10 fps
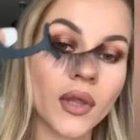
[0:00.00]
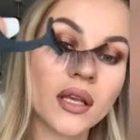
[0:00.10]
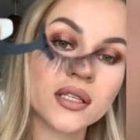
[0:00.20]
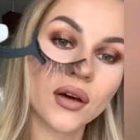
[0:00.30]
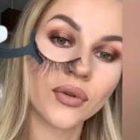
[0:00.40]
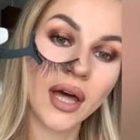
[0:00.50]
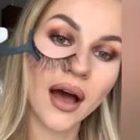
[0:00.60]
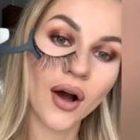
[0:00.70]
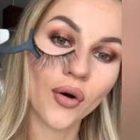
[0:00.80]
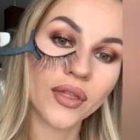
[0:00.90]
so
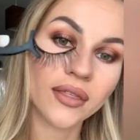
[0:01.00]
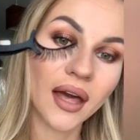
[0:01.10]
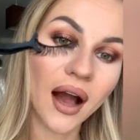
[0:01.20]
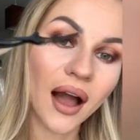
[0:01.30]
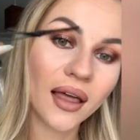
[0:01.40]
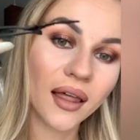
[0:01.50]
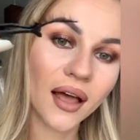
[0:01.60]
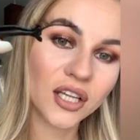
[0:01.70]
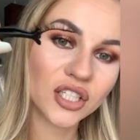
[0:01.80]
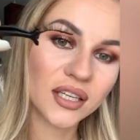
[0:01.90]
now that the
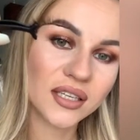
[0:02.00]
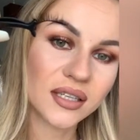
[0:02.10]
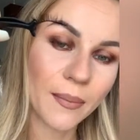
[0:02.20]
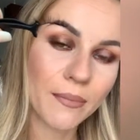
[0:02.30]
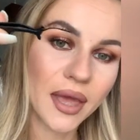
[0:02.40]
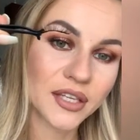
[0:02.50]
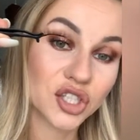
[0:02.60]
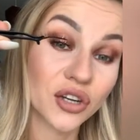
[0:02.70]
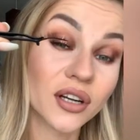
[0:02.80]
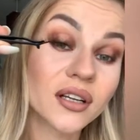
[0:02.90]
eyelash is
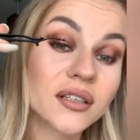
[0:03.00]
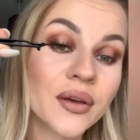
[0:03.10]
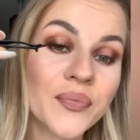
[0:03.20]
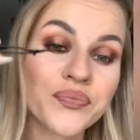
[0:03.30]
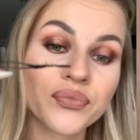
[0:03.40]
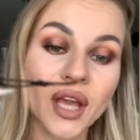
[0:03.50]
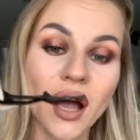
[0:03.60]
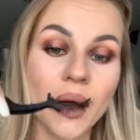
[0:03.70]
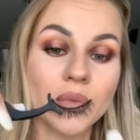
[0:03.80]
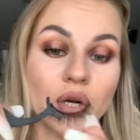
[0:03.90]
measured,
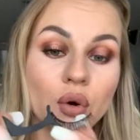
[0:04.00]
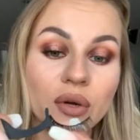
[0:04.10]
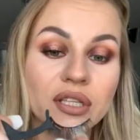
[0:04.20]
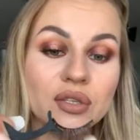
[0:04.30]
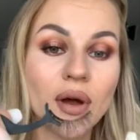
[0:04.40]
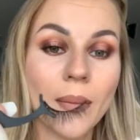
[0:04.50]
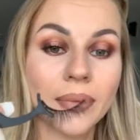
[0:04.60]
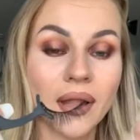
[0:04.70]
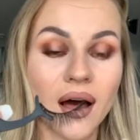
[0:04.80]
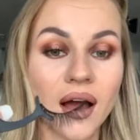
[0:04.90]
I'm going to
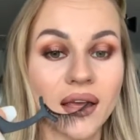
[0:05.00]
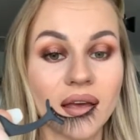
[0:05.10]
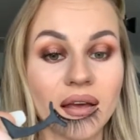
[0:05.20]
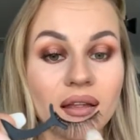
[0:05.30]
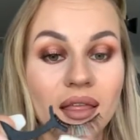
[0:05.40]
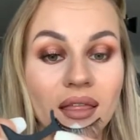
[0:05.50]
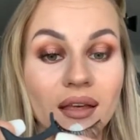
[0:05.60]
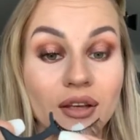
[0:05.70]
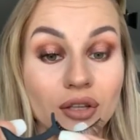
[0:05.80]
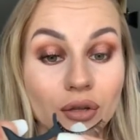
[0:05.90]
apply
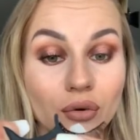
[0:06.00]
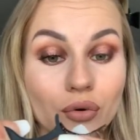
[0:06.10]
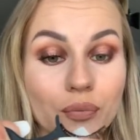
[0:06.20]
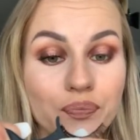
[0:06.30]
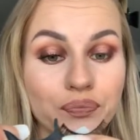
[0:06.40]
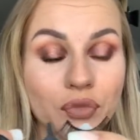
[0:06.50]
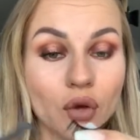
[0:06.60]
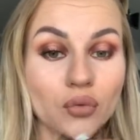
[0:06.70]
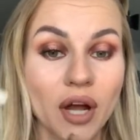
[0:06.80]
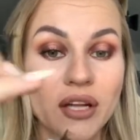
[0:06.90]
glue
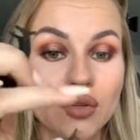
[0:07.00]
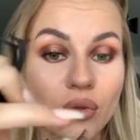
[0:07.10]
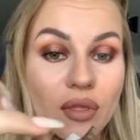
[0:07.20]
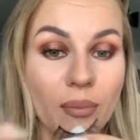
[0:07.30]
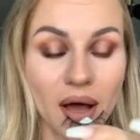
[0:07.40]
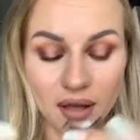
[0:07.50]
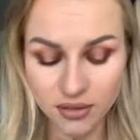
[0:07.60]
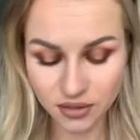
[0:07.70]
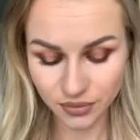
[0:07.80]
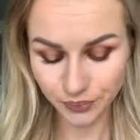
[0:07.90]
right on the
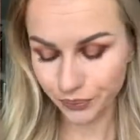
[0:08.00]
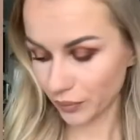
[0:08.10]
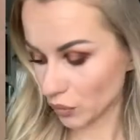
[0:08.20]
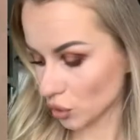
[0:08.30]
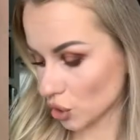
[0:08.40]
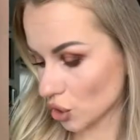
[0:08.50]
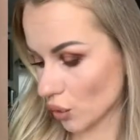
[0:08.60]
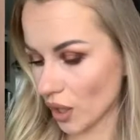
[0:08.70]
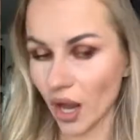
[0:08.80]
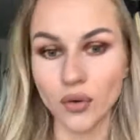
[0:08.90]
band. I'm going to show
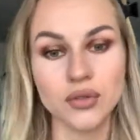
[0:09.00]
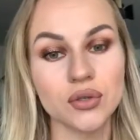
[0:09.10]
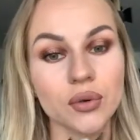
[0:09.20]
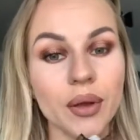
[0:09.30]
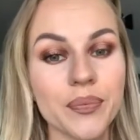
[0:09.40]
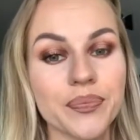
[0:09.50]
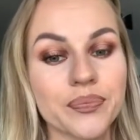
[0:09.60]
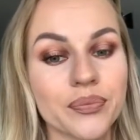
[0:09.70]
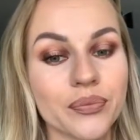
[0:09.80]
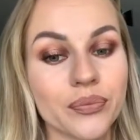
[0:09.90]
you how to do it.
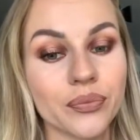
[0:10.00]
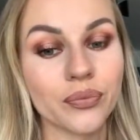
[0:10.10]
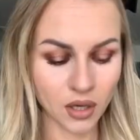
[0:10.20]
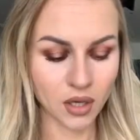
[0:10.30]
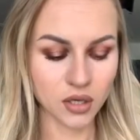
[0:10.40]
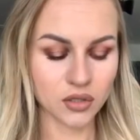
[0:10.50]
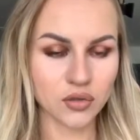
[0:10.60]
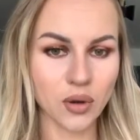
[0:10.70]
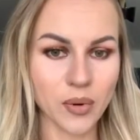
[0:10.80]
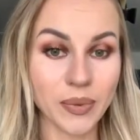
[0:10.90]

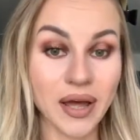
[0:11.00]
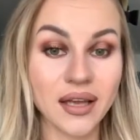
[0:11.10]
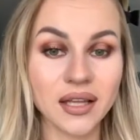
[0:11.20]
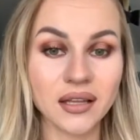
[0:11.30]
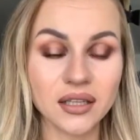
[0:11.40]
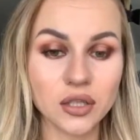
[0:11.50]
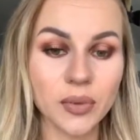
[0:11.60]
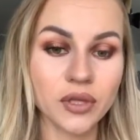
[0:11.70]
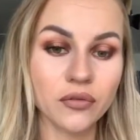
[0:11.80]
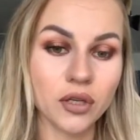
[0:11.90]
So I'm applying a little
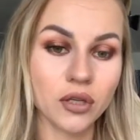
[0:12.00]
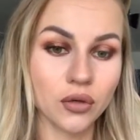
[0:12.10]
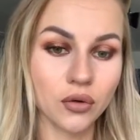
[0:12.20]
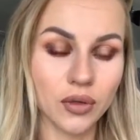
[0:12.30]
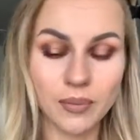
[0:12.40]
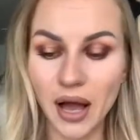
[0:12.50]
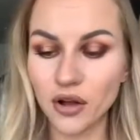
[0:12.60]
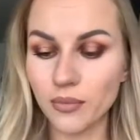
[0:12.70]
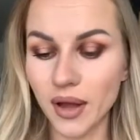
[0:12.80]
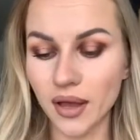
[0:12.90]
bit of the glue in the
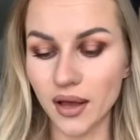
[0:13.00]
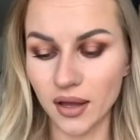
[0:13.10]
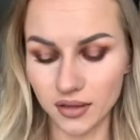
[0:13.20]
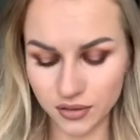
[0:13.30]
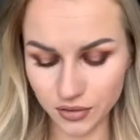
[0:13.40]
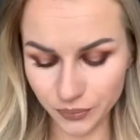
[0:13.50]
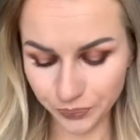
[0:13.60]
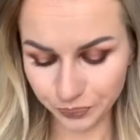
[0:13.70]
back of my hand.